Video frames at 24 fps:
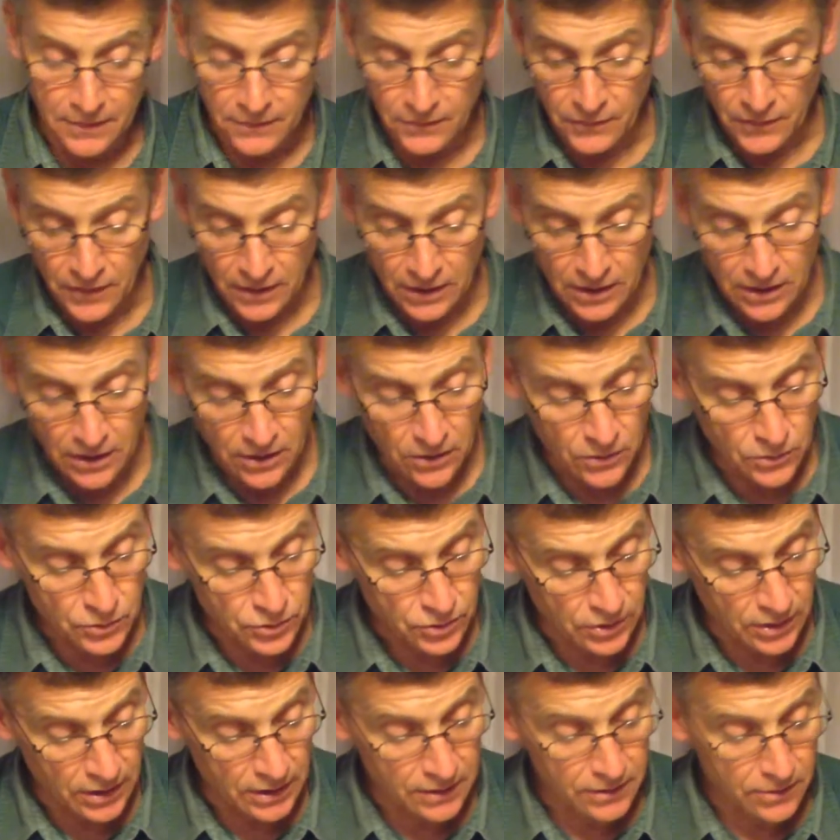The coach
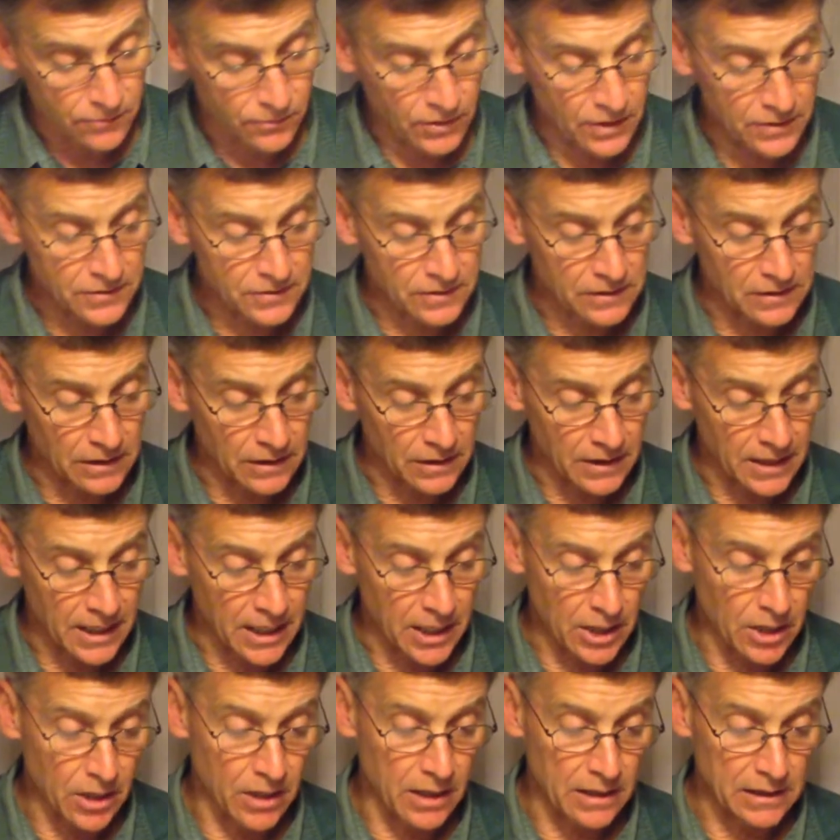and the wrestler
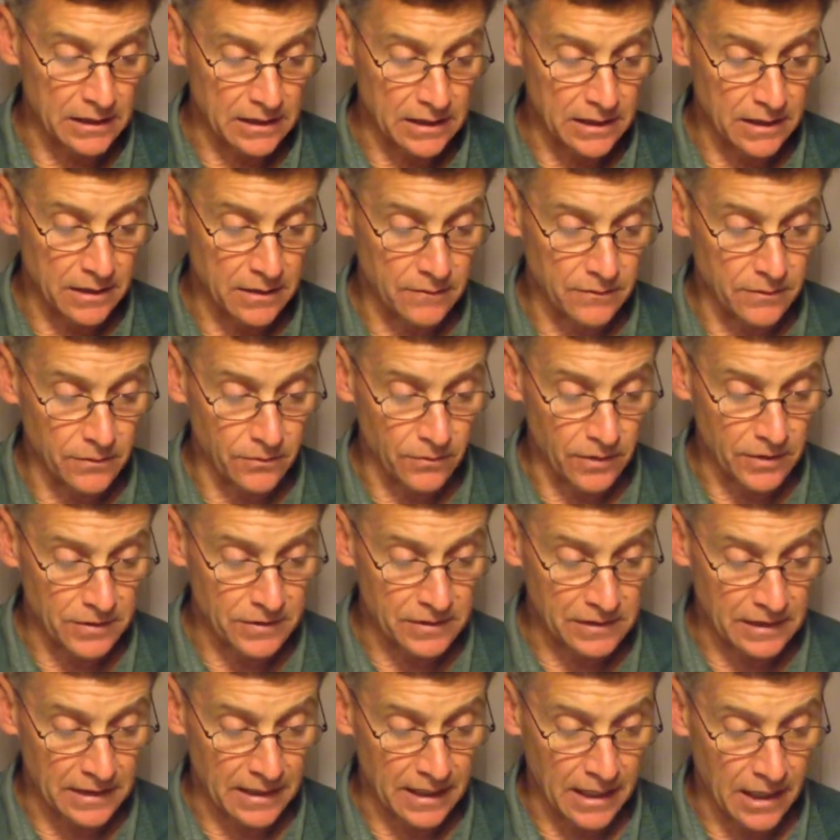cannot leave the
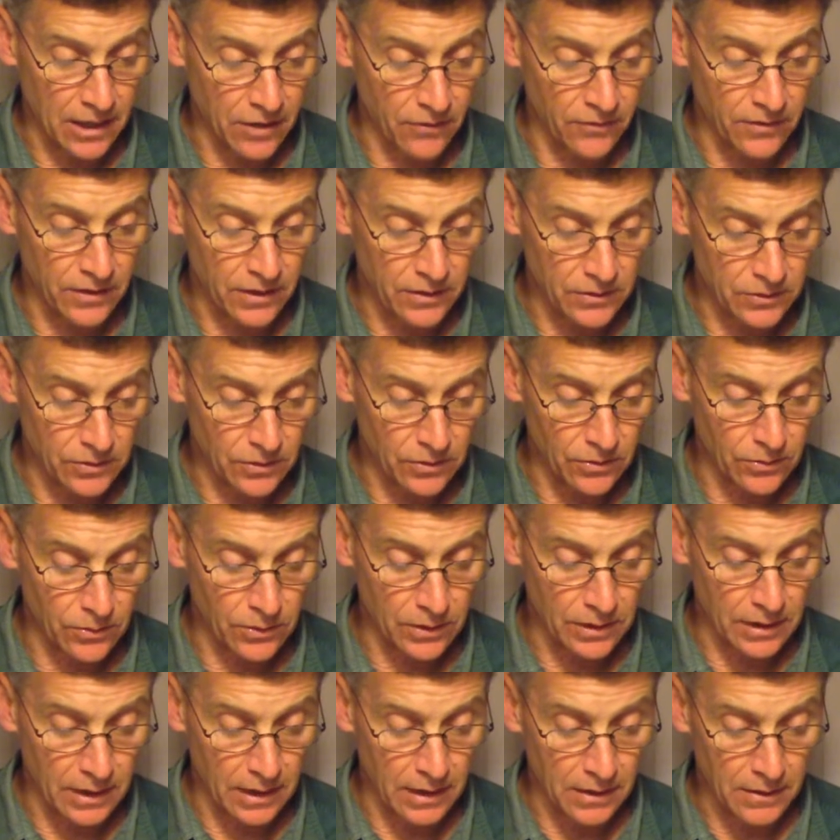wrestling area
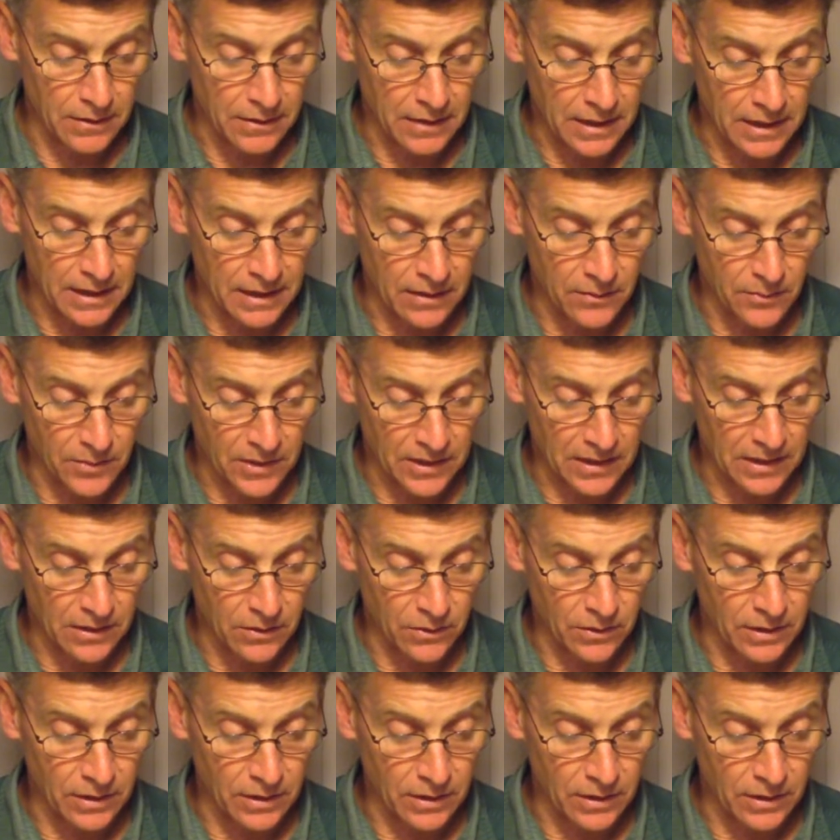during an appeal.